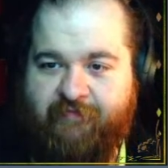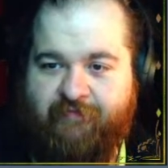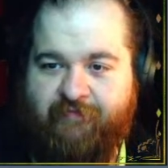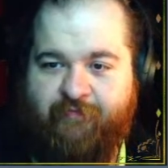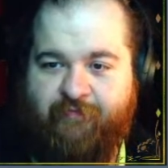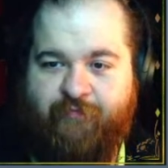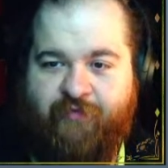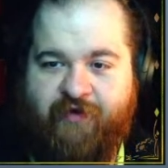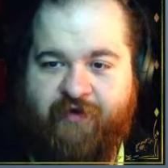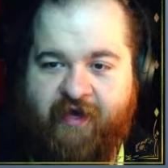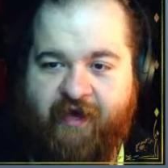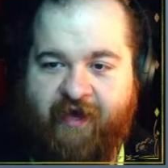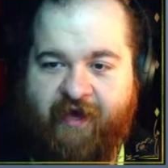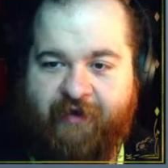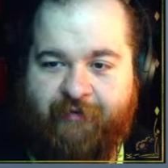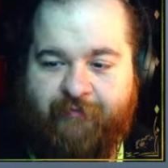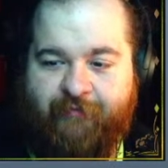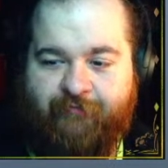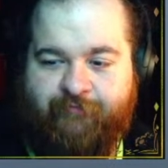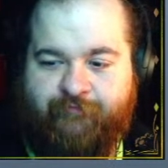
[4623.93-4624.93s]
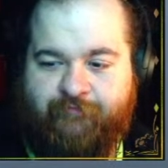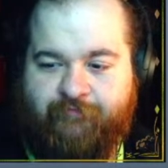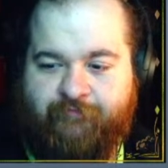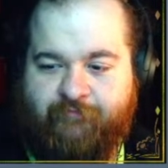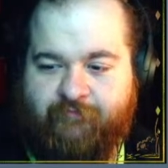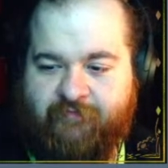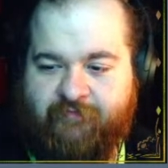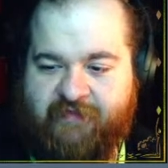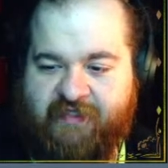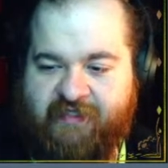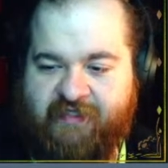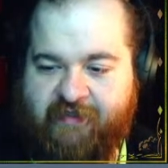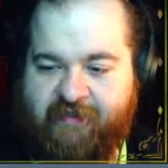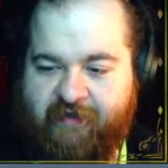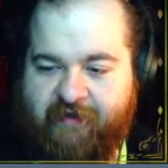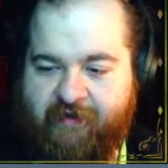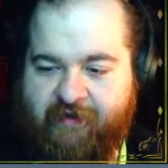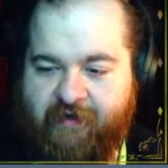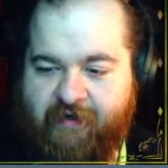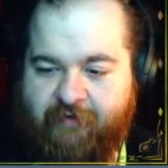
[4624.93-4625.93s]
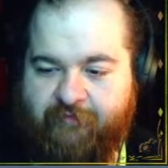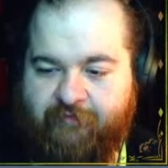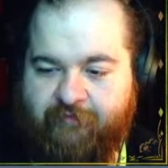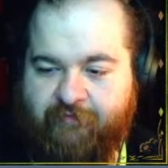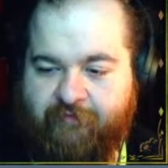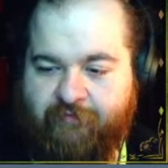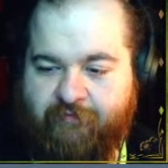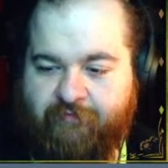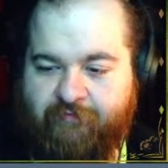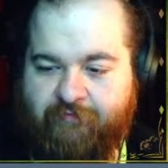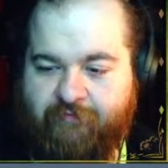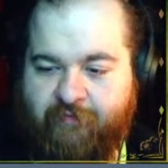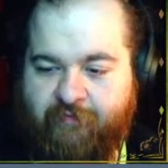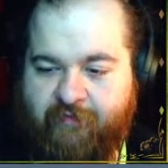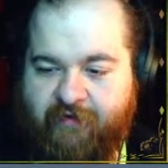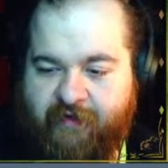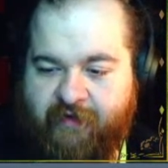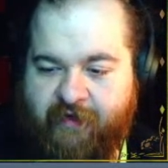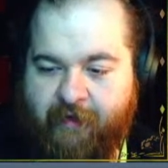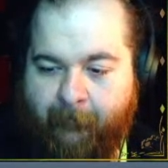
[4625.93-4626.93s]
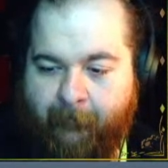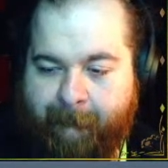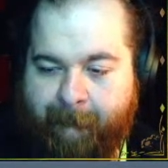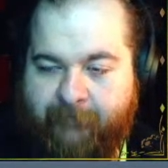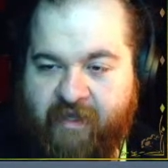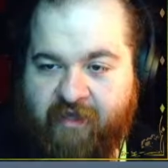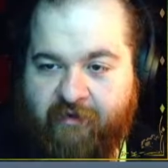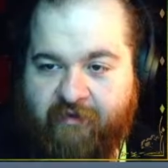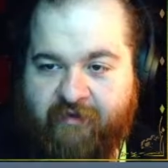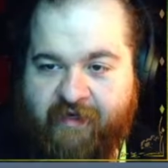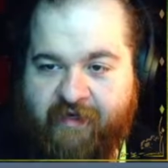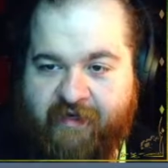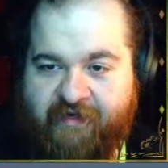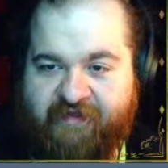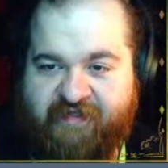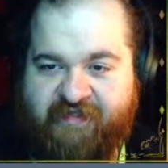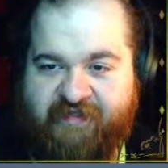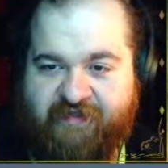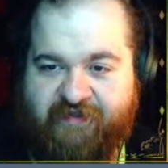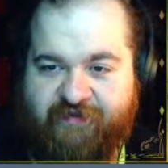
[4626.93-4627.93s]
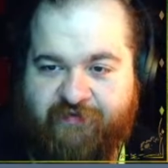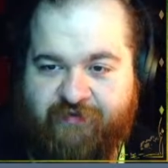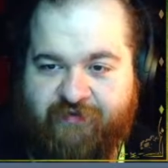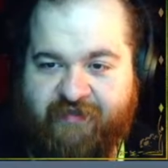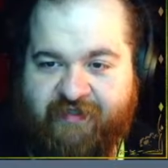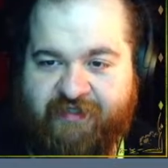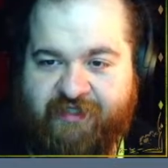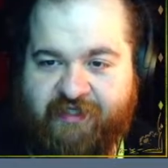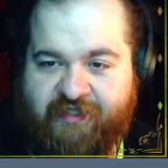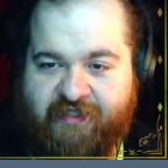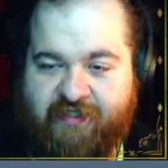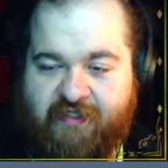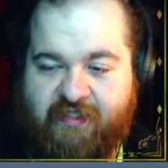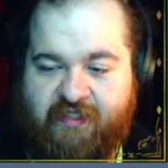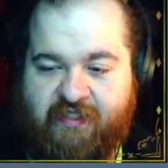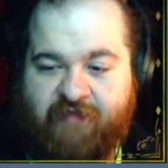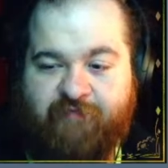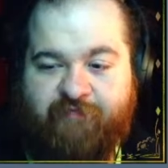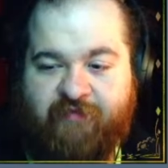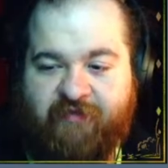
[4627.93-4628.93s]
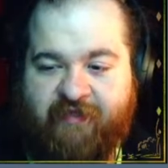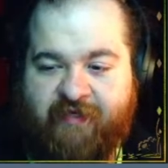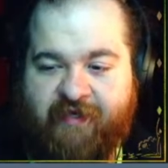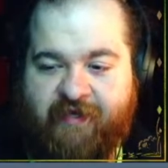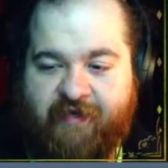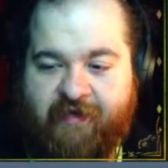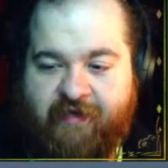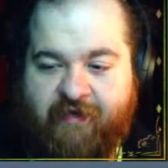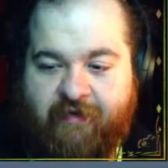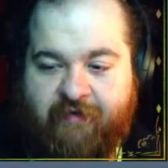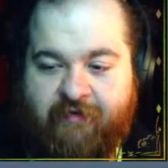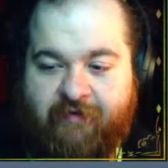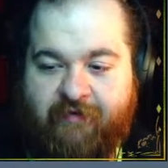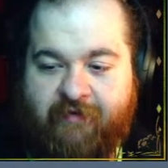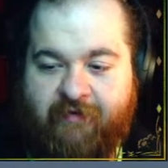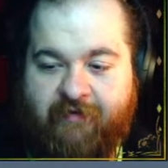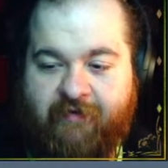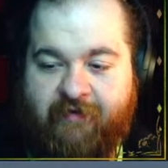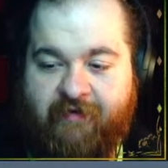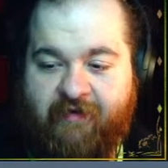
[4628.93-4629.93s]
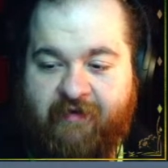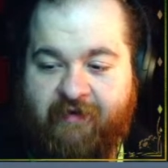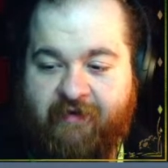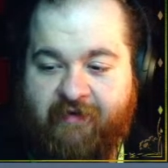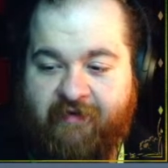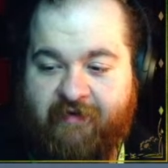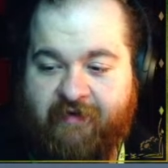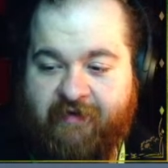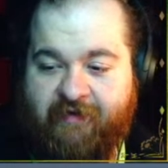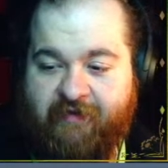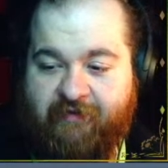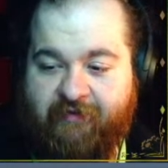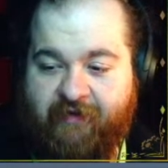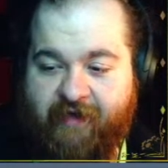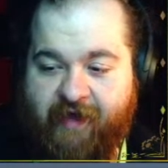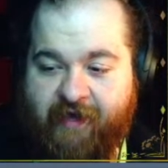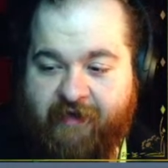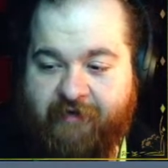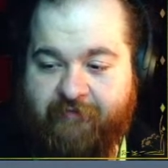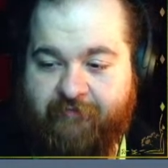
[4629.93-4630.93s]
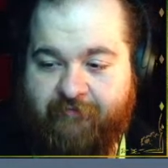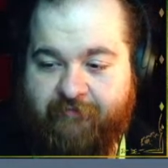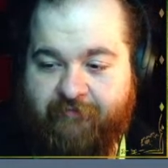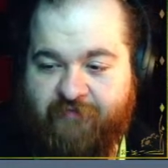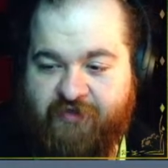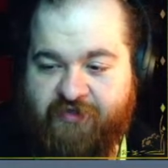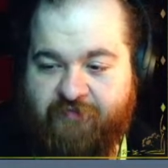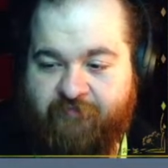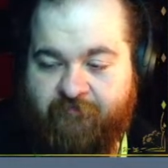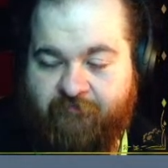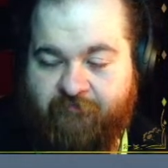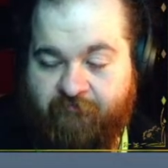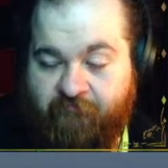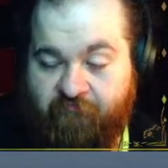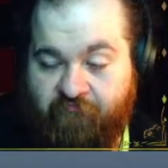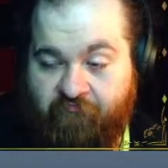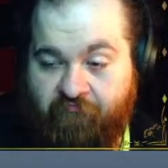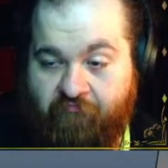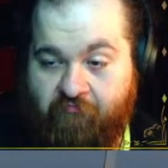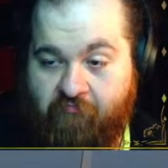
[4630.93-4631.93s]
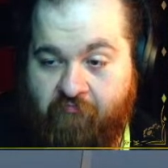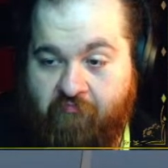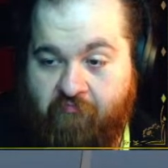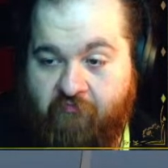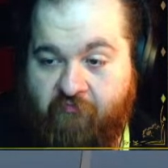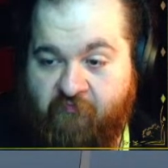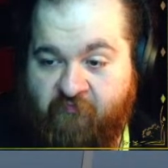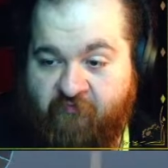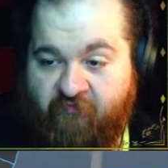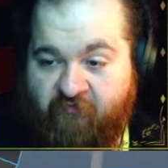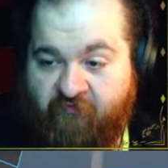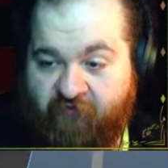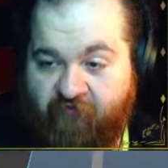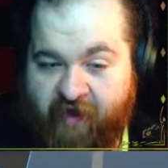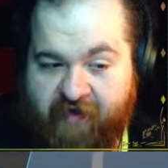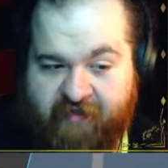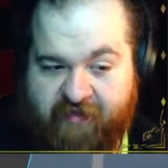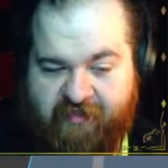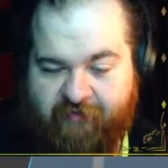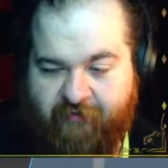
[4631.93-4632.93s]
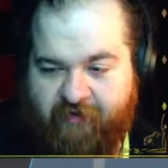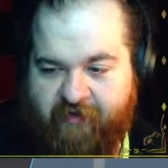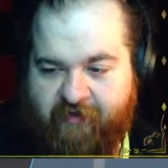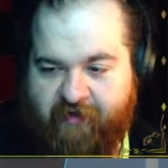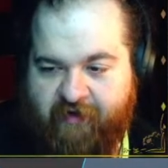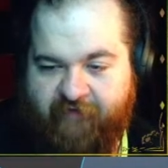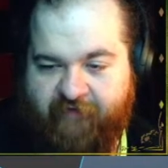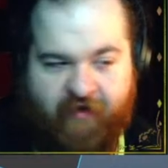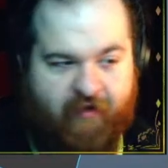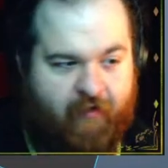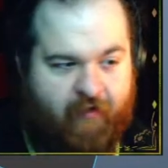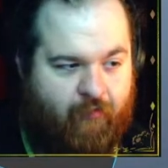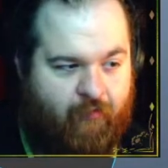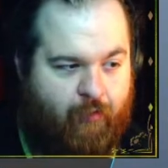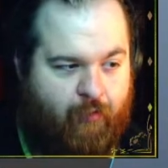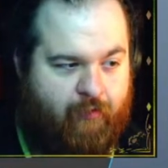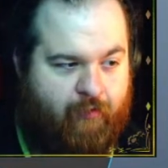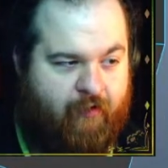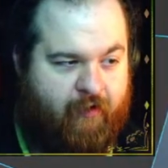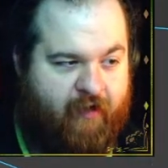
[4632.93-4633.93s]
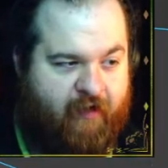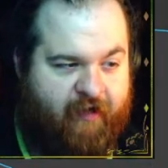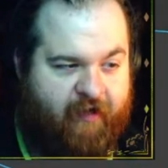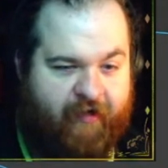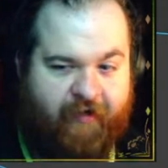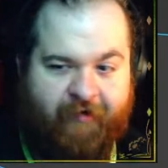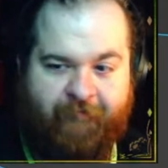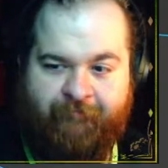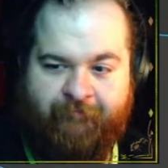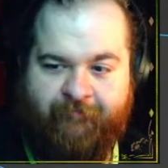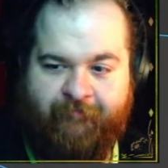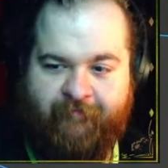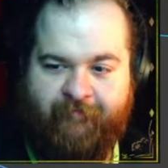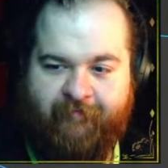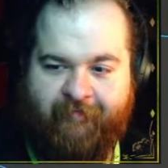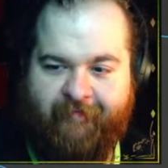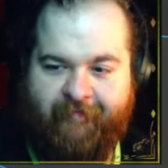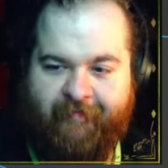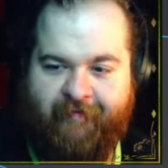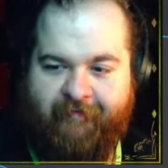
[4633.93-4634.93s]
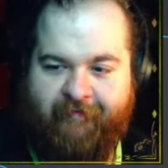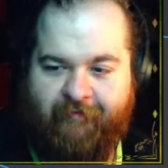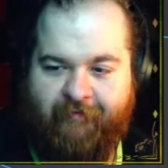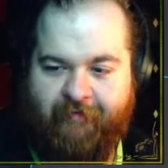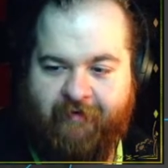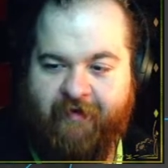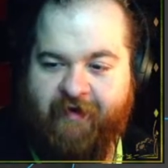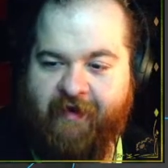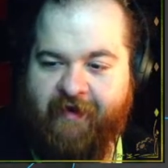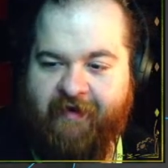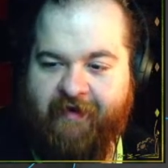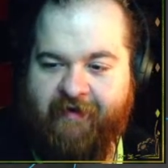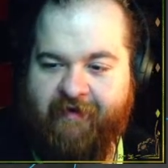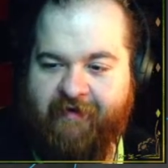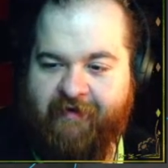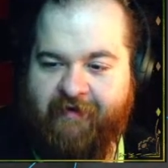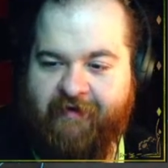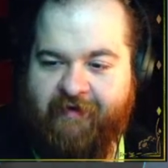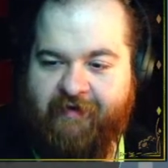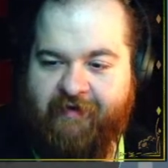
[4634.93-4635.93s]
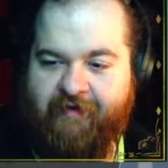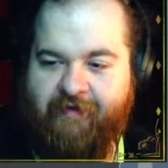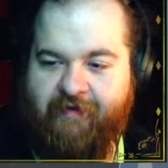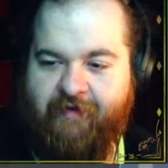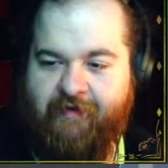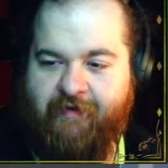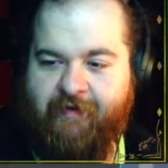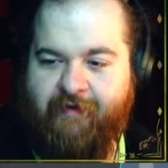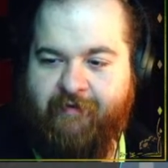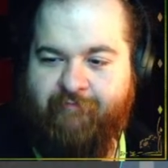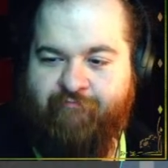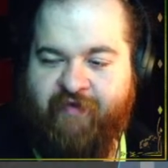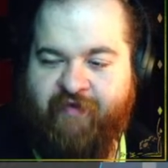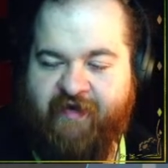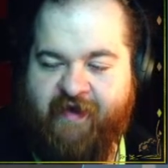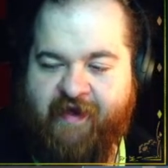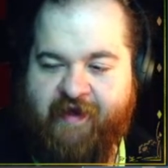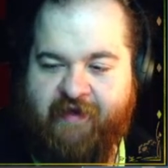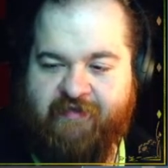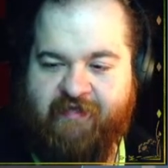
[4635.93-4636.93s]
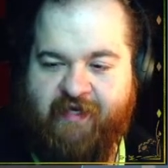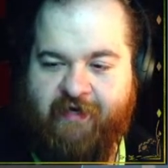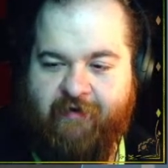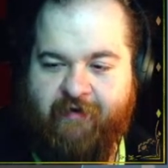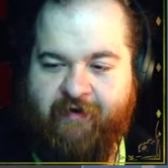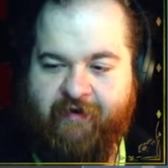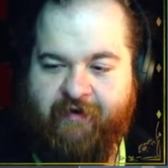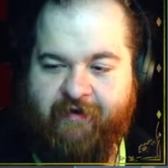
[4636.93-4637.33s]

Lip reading: But yeah, so the ability to just simply like just fight someone in a fucking corridor, you know, or in a big ass area.